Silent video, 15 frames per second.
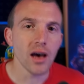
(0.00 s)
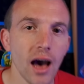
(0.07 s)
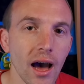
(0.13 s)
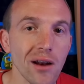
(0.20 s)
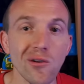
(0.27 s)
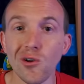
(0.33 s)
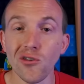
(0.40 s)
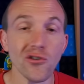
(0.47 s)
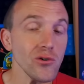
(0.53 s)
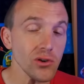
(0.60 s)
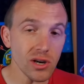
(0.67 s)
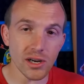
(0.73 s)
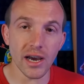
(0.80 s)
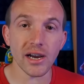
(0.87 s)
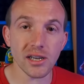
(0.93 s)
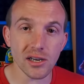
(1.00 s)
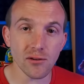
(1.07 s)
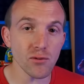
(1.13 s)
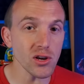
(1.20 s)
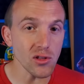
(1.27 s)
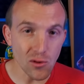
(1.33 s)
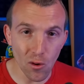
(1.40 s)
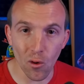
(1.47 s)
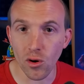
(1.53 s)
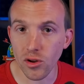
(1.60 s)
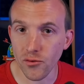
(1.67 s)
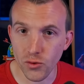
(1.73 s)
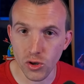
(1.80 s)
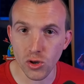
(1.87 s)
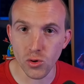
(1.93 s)
and also connecting with all
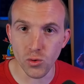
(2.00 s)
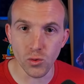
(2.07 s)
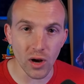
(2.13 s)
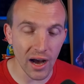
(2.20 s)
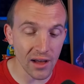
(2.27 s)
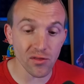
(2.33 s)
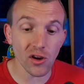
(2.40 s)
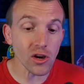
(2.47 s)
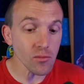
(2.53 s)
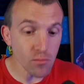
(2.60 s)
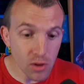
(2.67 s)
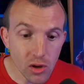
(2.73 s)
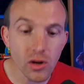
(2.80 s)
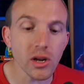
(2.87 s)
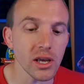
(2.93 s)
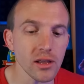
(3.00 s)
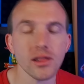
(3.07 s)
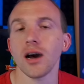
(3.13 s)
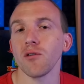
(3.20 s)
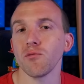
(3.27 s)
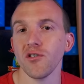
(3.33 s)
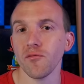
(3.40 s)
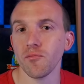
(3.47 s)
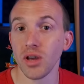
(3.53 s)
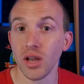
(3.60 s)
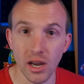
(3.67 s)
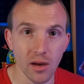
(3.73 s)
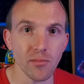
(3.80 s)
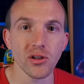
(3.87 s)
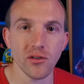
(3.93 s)
of you and the community that we've been
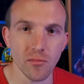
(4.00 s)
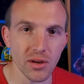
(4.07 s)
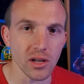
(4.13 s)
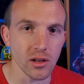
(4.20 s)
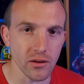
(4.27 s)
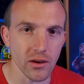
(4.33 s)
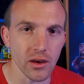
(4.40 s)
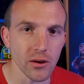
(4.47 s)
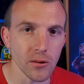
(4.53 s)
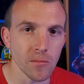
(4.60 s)
able to build here.